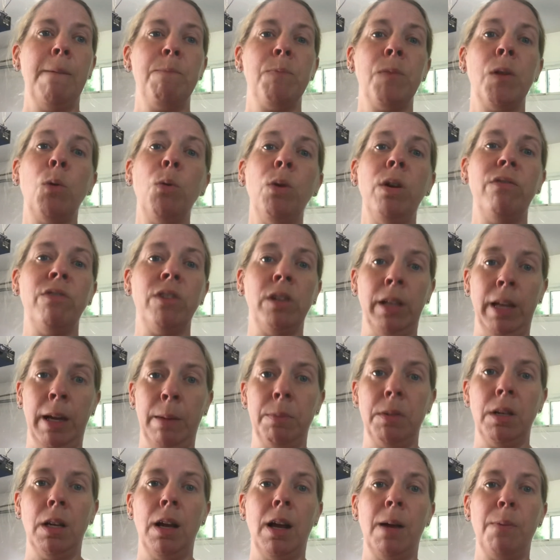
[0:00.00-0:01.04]
we've
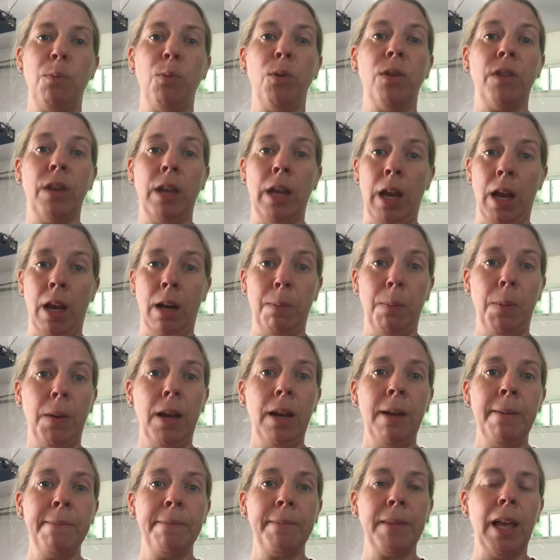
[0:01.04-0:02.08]
glamped it up with a
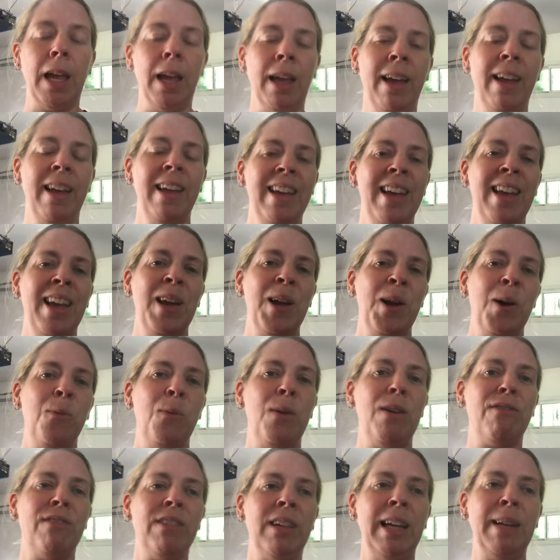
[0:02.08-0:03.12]
canopy.
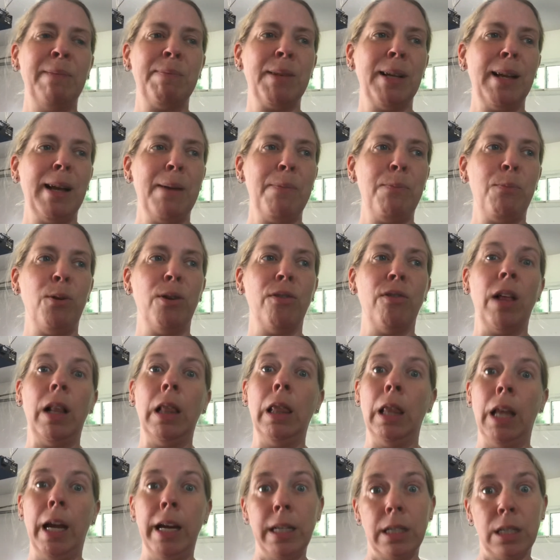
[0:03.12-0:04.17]
We've glamped it up with
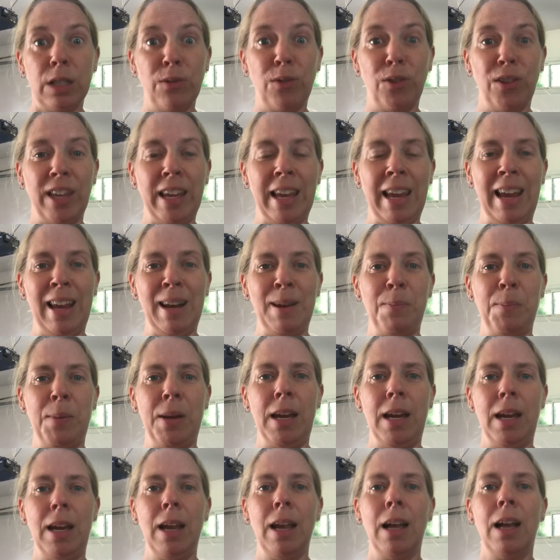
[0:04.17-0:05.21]
lights for the
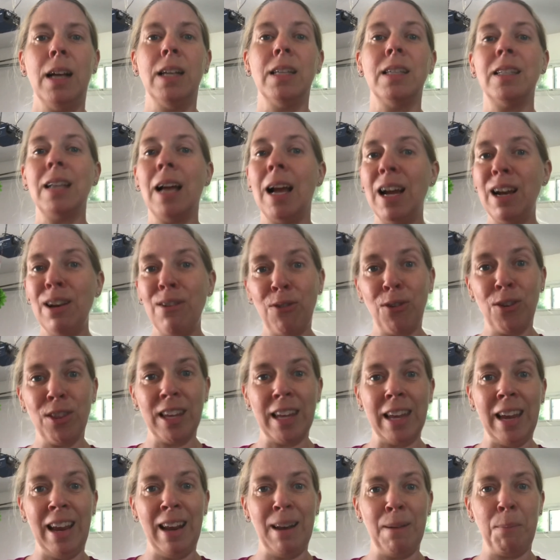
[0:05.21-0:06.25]
canopy, a side for the
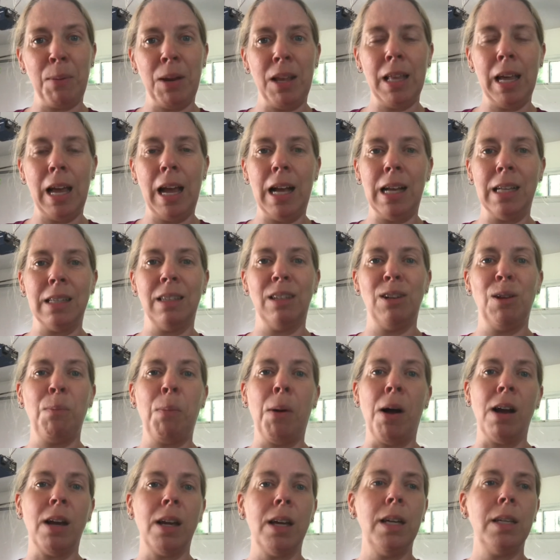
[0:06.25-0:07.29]
canopy that has little
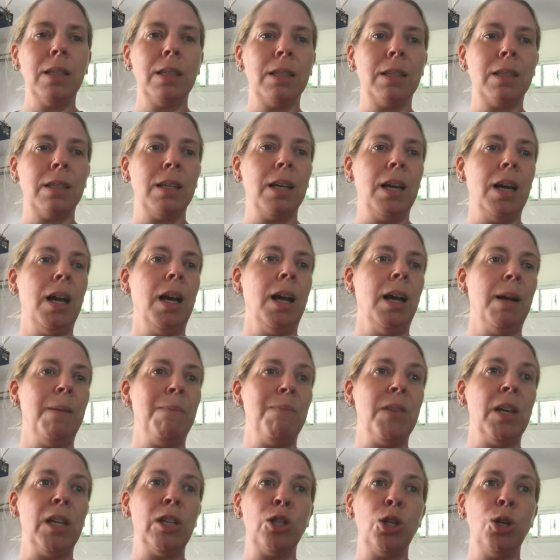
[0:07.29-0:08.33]
pockets,
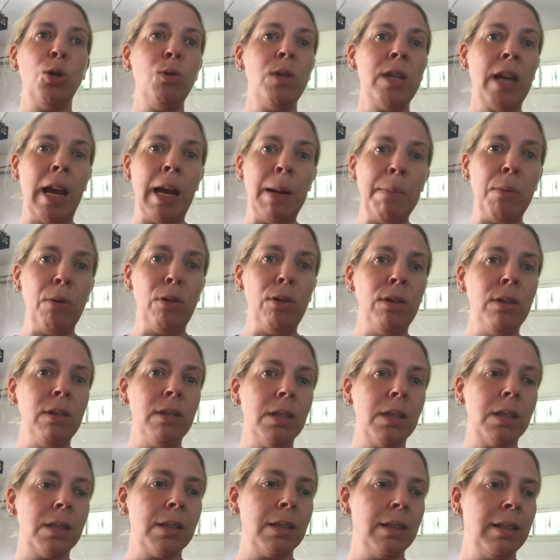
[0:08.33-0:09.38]
two
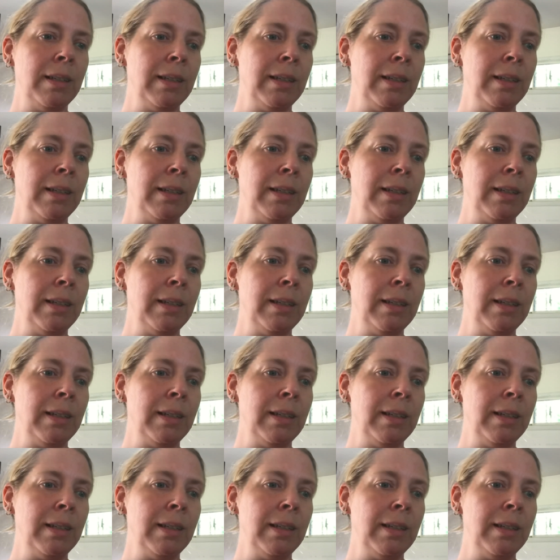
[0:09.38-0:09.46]
tables.